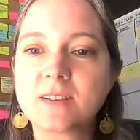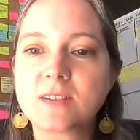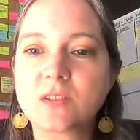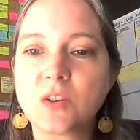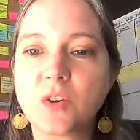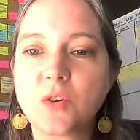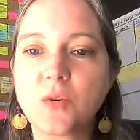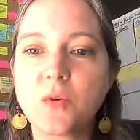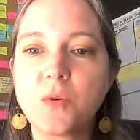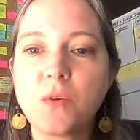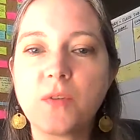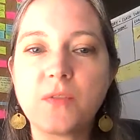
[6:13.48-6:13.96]

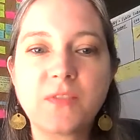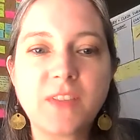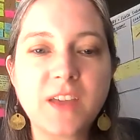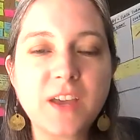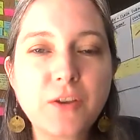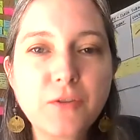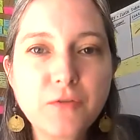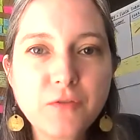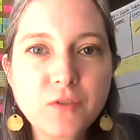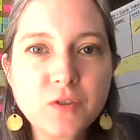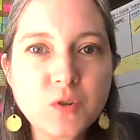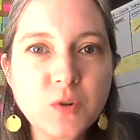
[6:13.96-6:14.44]
So
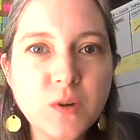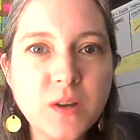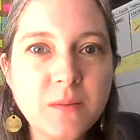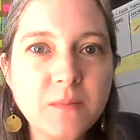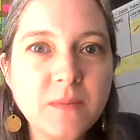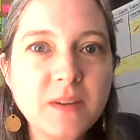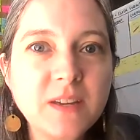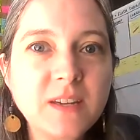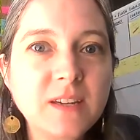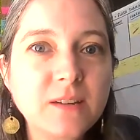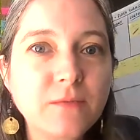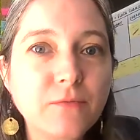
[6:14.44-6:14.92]
thank you for
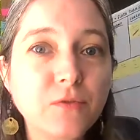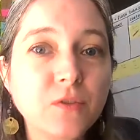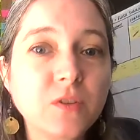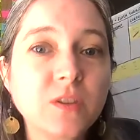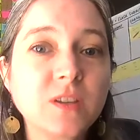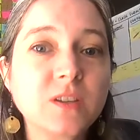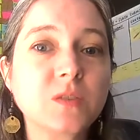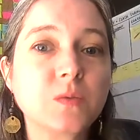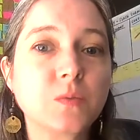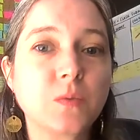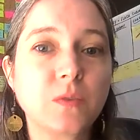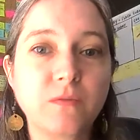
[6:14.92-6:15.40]
joining me for
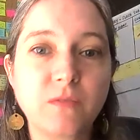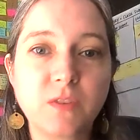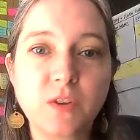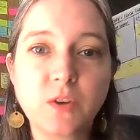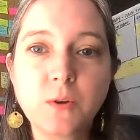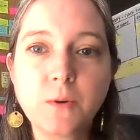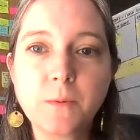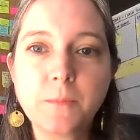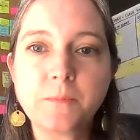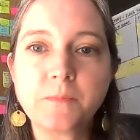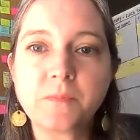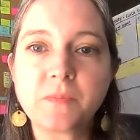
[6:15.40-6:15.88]
this
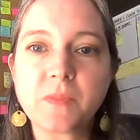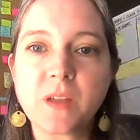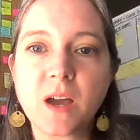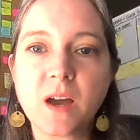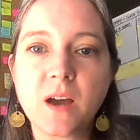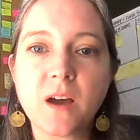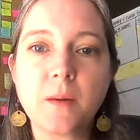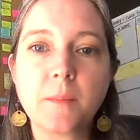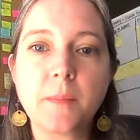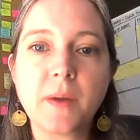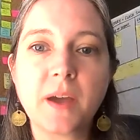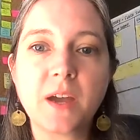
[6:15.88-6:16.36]
review.
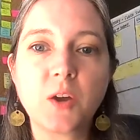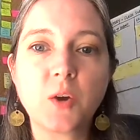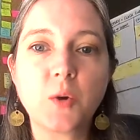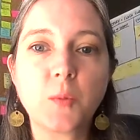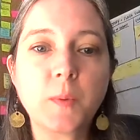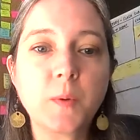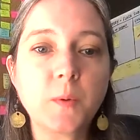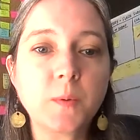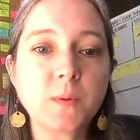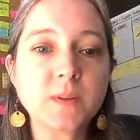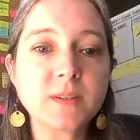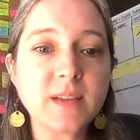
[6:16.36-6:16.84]
I
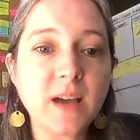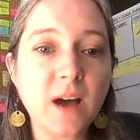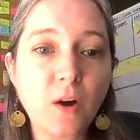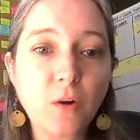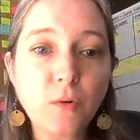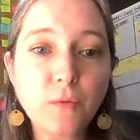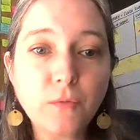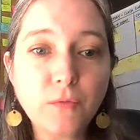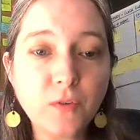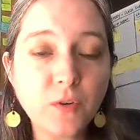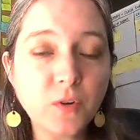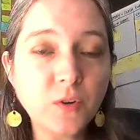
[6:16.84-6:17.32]
hope it was
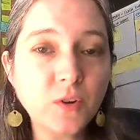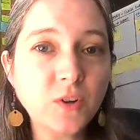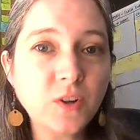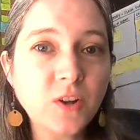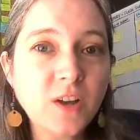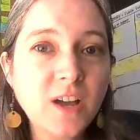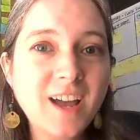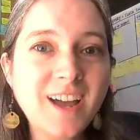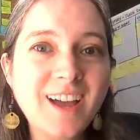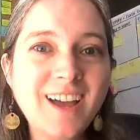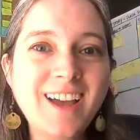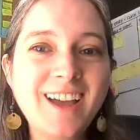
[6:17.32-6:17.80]

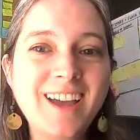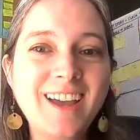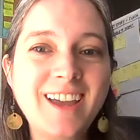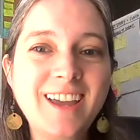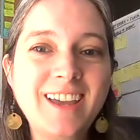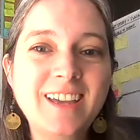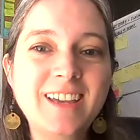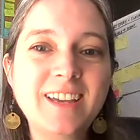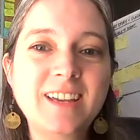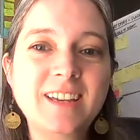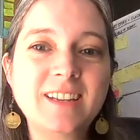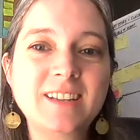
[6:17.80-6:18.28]
helpful
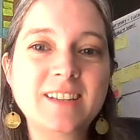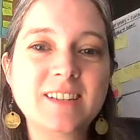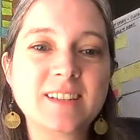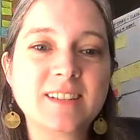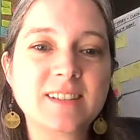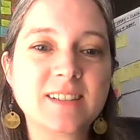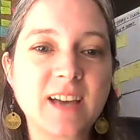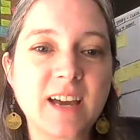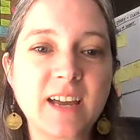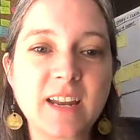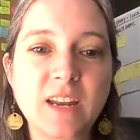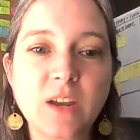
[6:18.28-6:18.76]
in
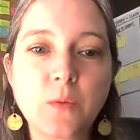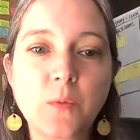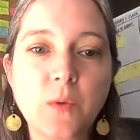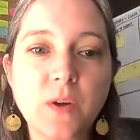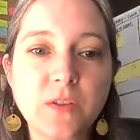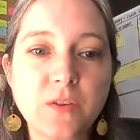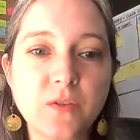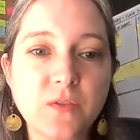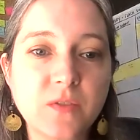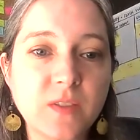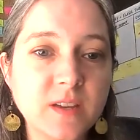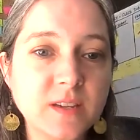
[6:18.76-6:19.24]
deciding
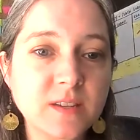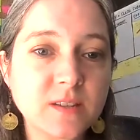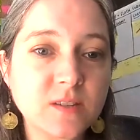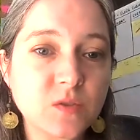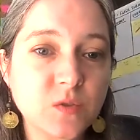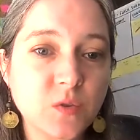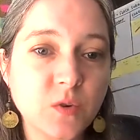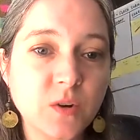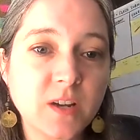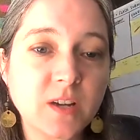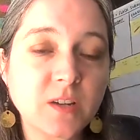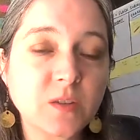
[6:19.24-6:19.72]
whether this
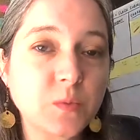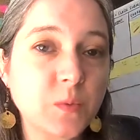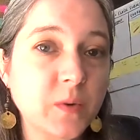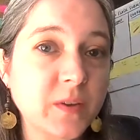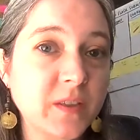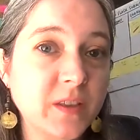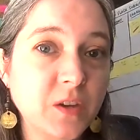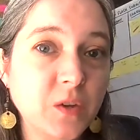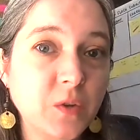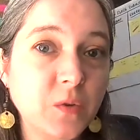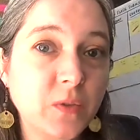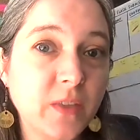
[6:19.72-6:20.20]
story is
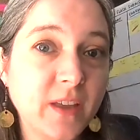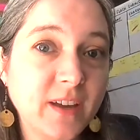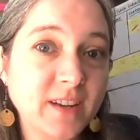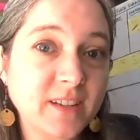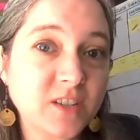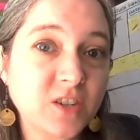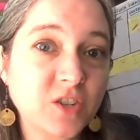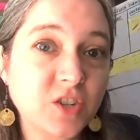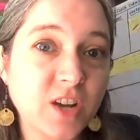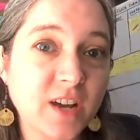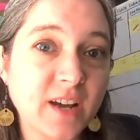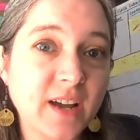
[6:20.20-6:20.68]
one that you'd
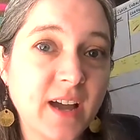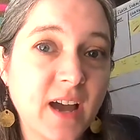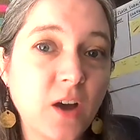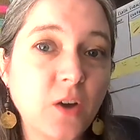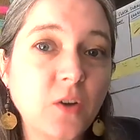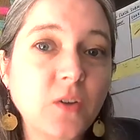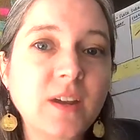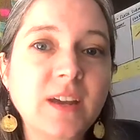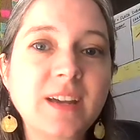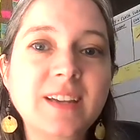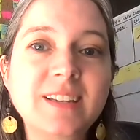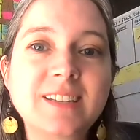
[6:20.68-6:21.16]
like to check
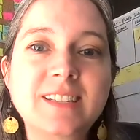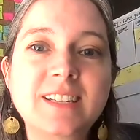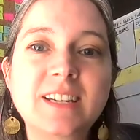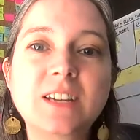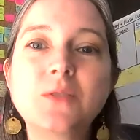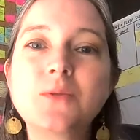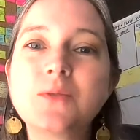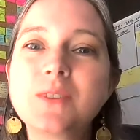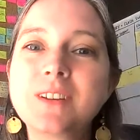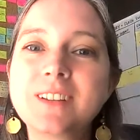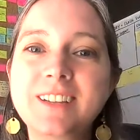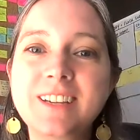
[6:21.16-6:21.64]
out. It
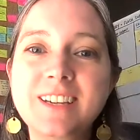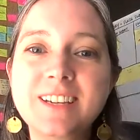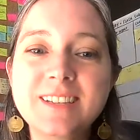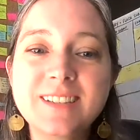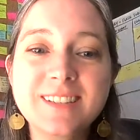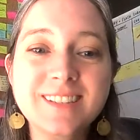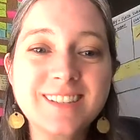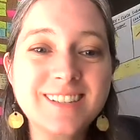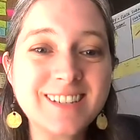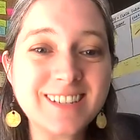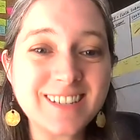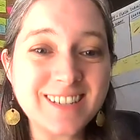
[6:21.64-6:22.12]
did
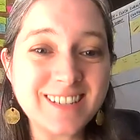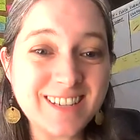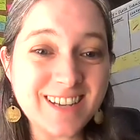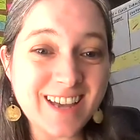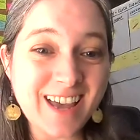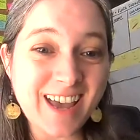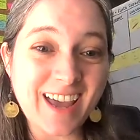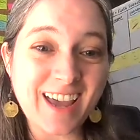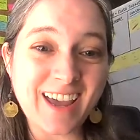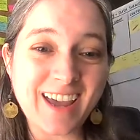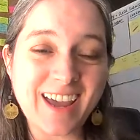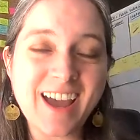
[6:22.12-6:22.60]
release
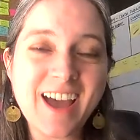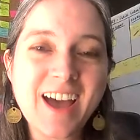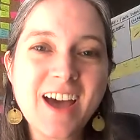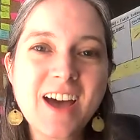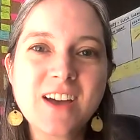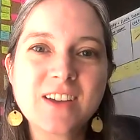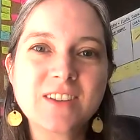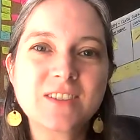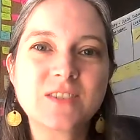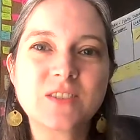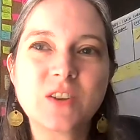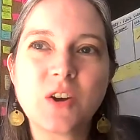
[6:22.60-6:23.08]
today.
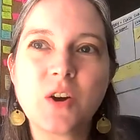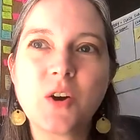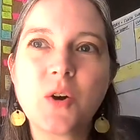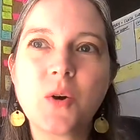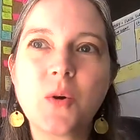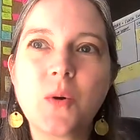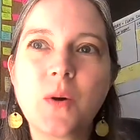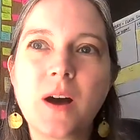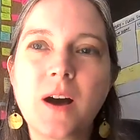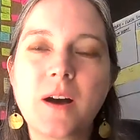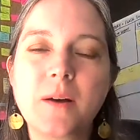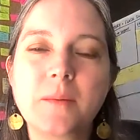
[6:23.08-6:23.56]

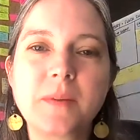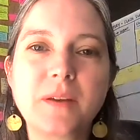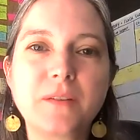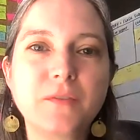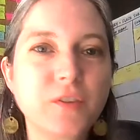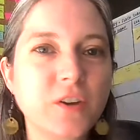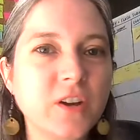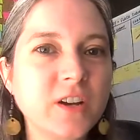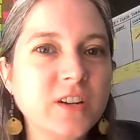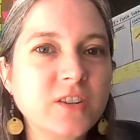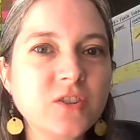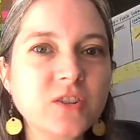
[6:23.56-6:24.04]
So
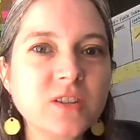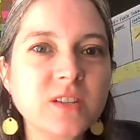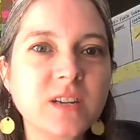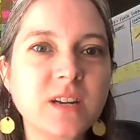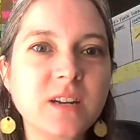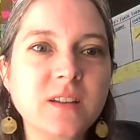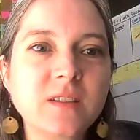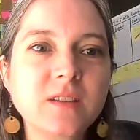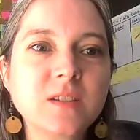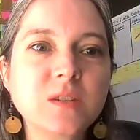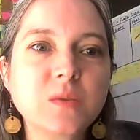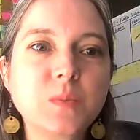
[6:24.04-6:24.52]
if you're
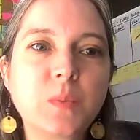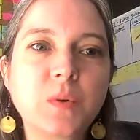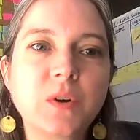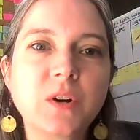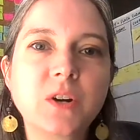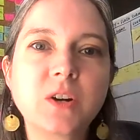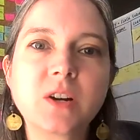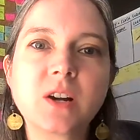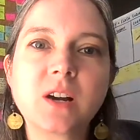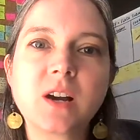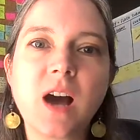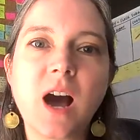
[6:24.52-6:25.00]
interested in this
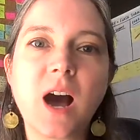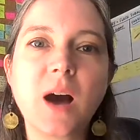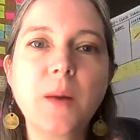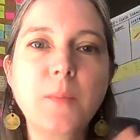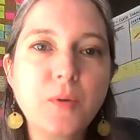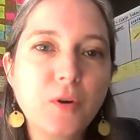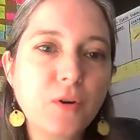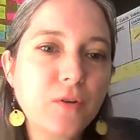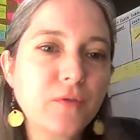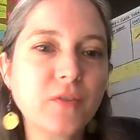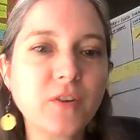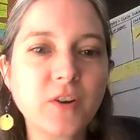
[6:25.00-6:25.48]
book,
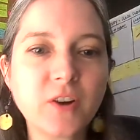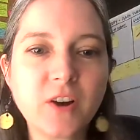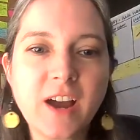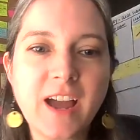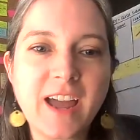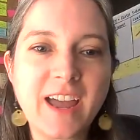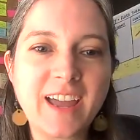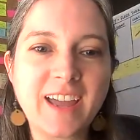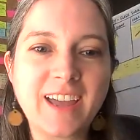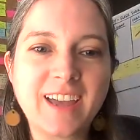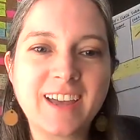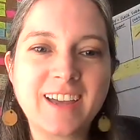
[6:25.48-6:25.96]
hop
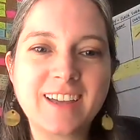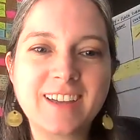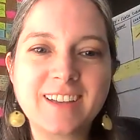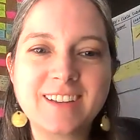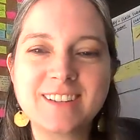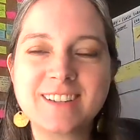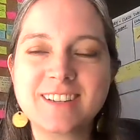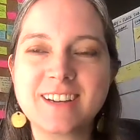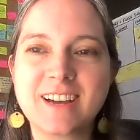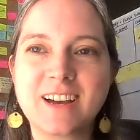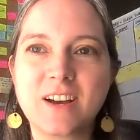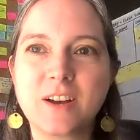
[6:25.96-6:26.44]
over
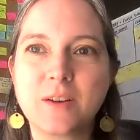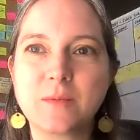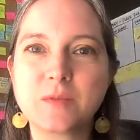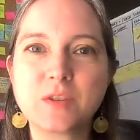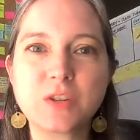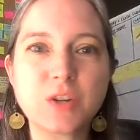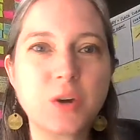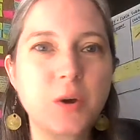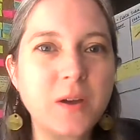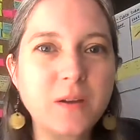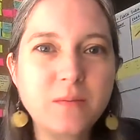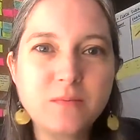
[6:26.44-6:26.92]
and
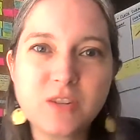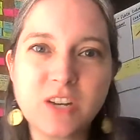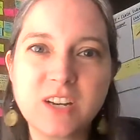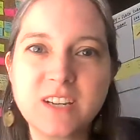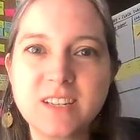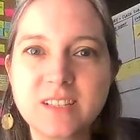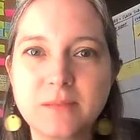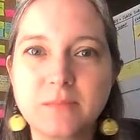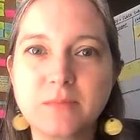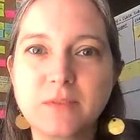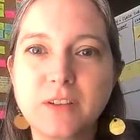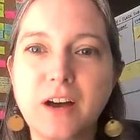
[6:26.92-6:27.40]
show
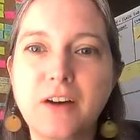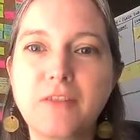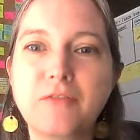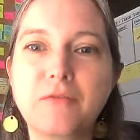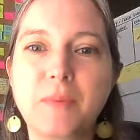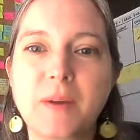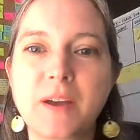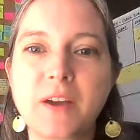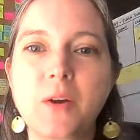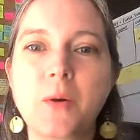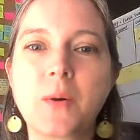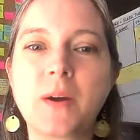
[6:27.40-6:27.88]
MJ some love
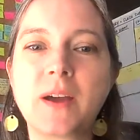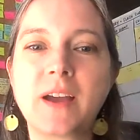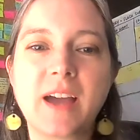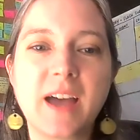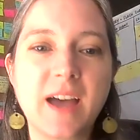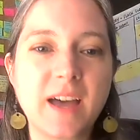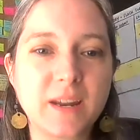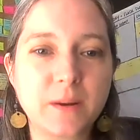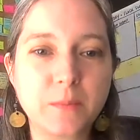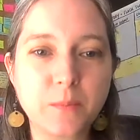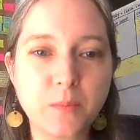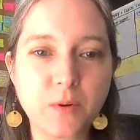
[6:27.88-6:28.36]
by going
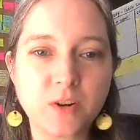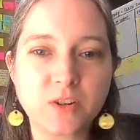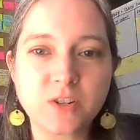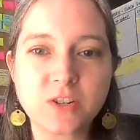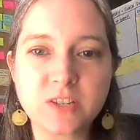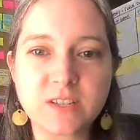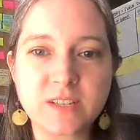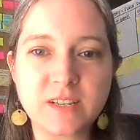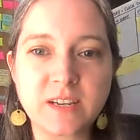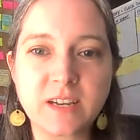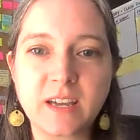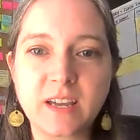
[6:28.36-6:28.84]
ahead and
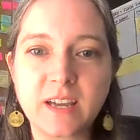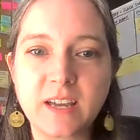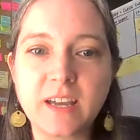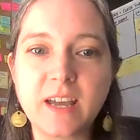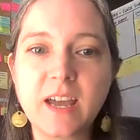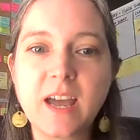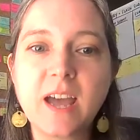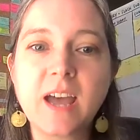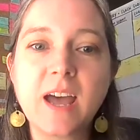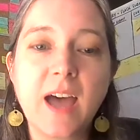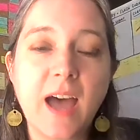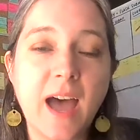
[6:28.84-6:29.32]
purchasing it
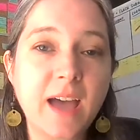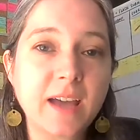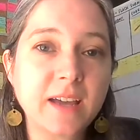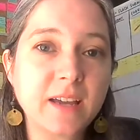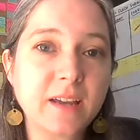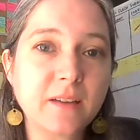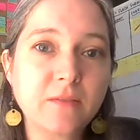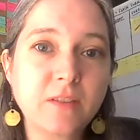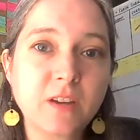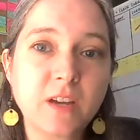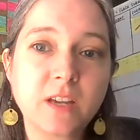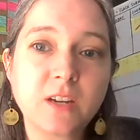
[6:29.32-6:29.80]

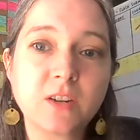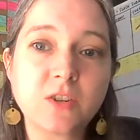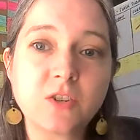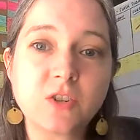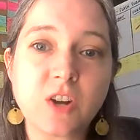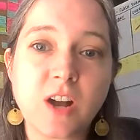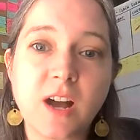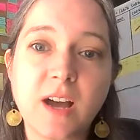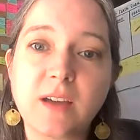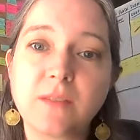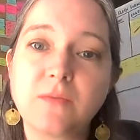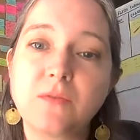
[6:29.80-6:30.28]
and giving it a
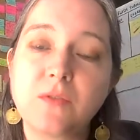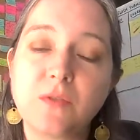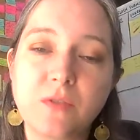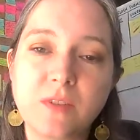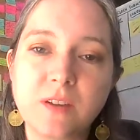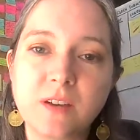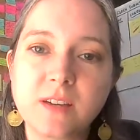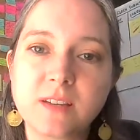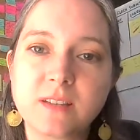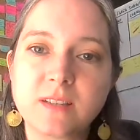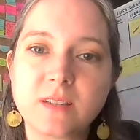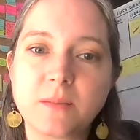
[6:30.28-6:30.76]
try if you
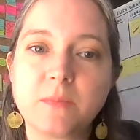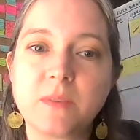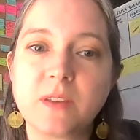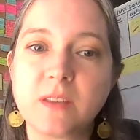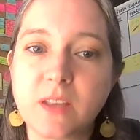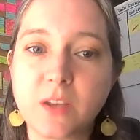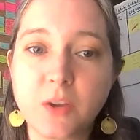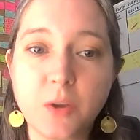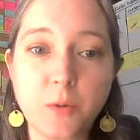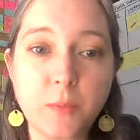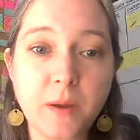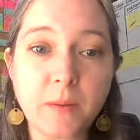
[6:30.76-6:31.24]
think it's
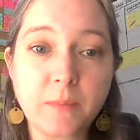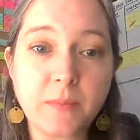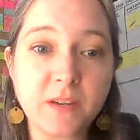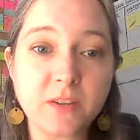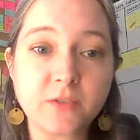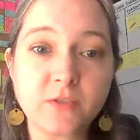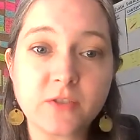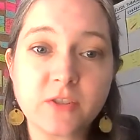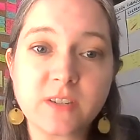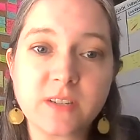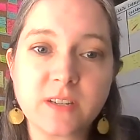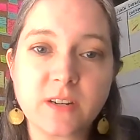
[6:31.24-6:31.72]
something that you might be
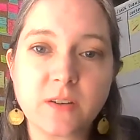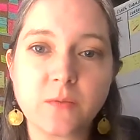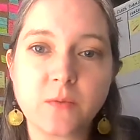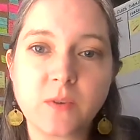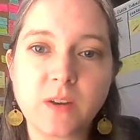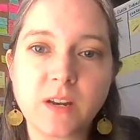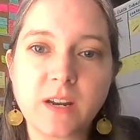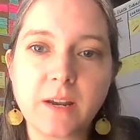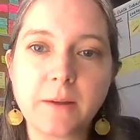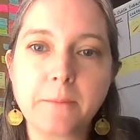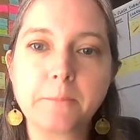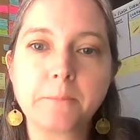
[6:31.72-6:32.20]
interested in
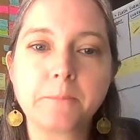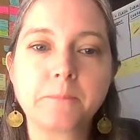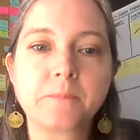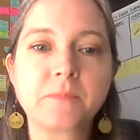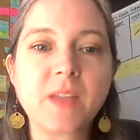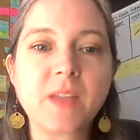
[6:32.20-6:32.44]
reading.